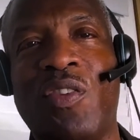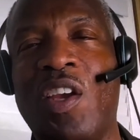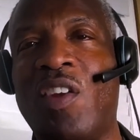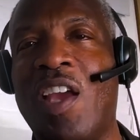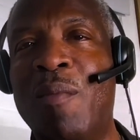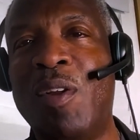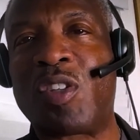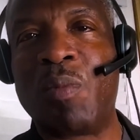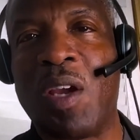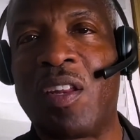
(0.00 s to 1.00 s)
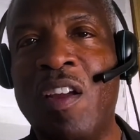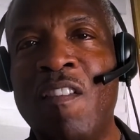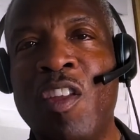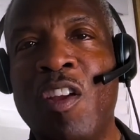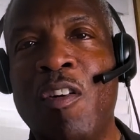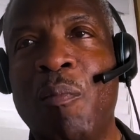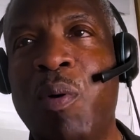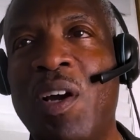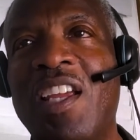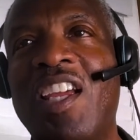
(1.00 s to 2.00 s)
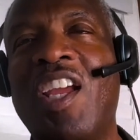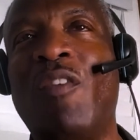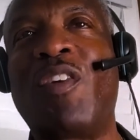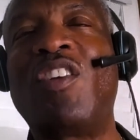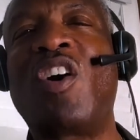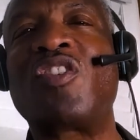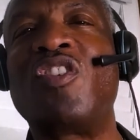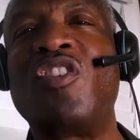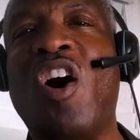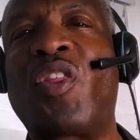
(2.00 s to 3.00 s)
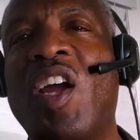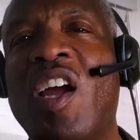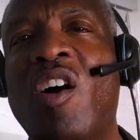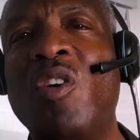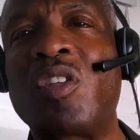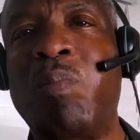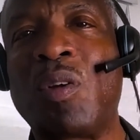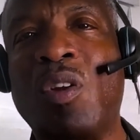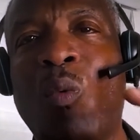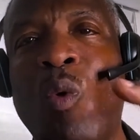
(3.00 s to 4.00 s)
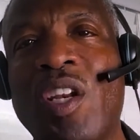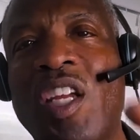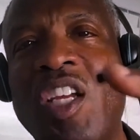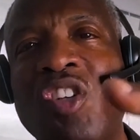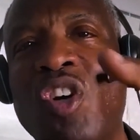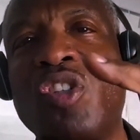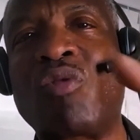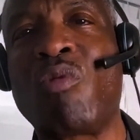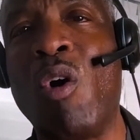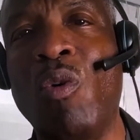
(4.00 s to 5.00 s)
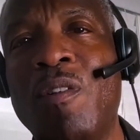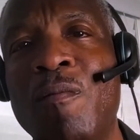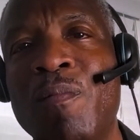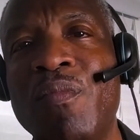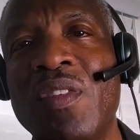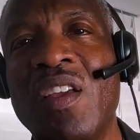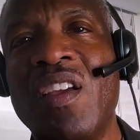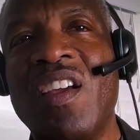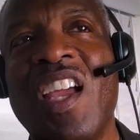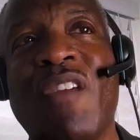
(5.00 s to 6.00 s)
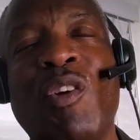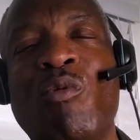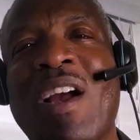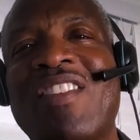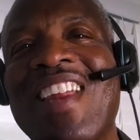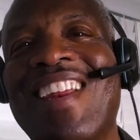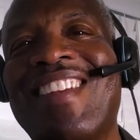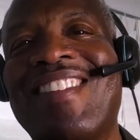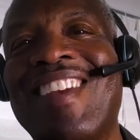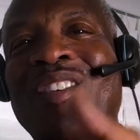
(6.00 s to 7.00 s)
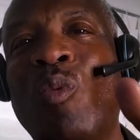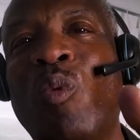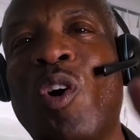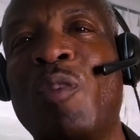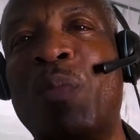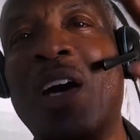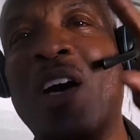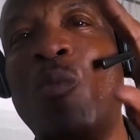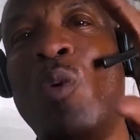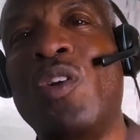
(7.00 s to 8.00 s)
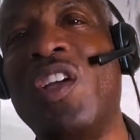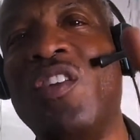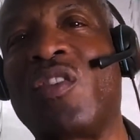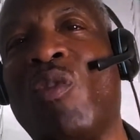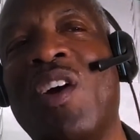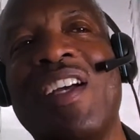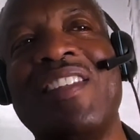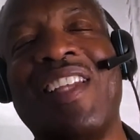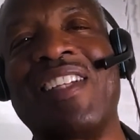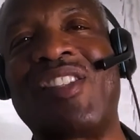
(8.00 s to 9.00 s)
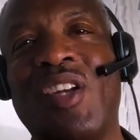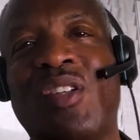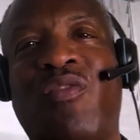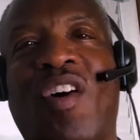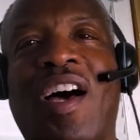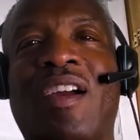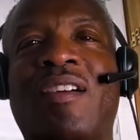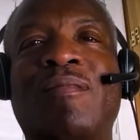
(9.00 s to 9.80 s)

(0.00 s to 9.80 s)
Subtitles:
an Emmett Smith, but if he does nothing else but the one he just wrote, if he writes not a single word beyond one that he just wrote, that shit is fire.